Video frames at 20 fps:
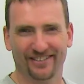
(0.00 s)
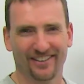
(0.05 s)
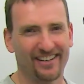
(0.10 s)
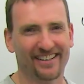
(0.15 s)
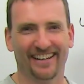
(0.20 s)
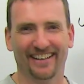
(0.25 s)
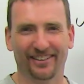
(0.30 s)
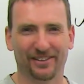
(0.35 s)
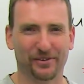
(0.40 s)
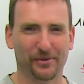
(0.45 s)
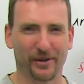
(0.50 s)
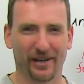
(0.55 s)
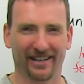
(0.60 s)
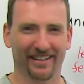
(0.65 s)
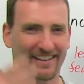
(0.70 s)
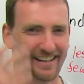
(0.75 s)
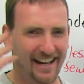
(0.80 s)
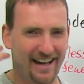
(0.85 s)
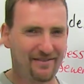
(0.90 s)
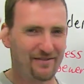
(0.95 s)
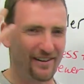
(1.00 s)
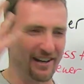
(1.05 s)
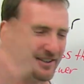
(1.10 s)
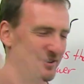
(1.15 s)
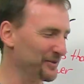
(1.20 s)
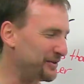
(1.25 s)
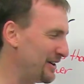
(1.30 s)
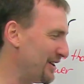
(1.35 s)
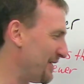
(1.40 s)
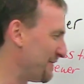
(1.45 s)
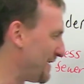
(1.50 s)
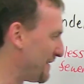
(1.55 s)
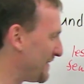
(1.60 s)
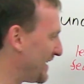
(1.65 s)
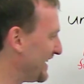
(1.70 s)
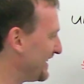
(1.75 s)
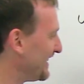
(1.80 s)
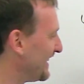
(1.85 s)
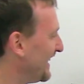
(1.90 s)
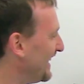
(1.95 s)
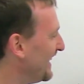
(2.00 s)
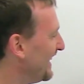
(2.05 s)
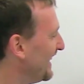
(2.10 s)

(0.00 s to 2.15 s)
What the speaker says: not underwear. I have underwear on my mind.